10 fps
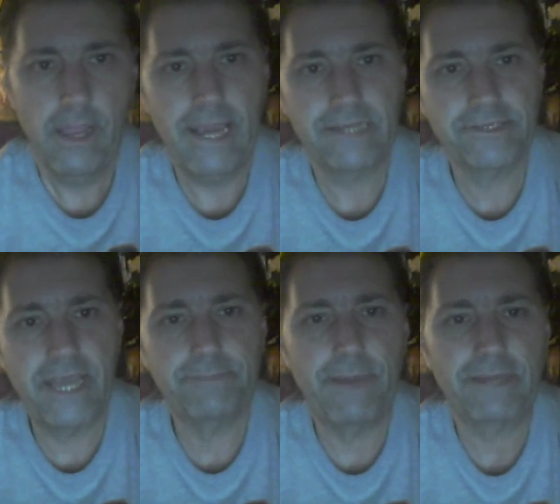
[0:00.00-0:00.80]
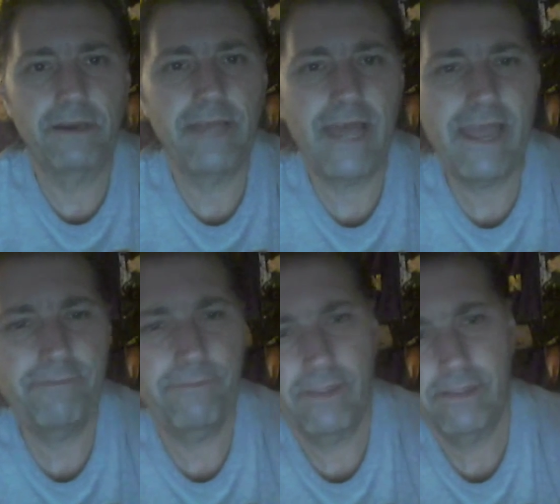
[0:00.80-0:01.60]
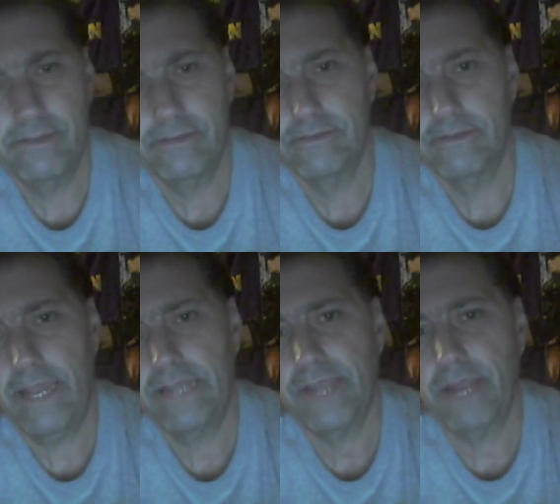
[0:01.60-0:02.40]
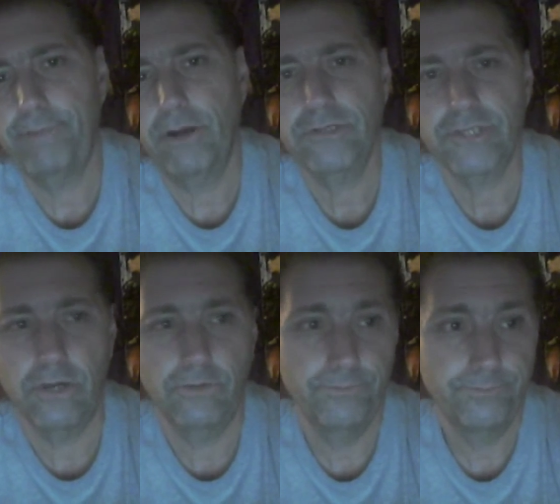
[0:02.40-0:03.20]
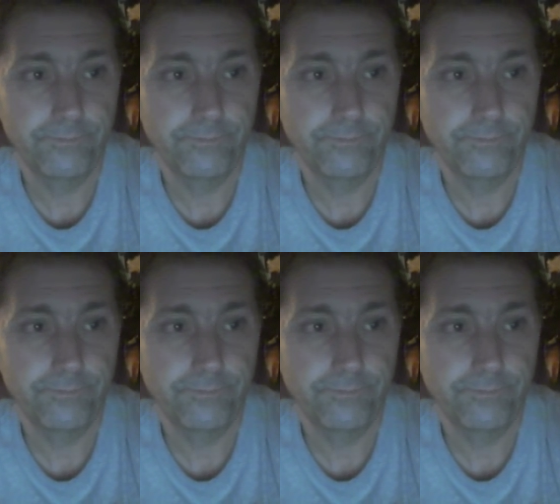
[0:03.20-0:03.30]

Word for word: Hashtag SmackDown Live. Hashtag post show.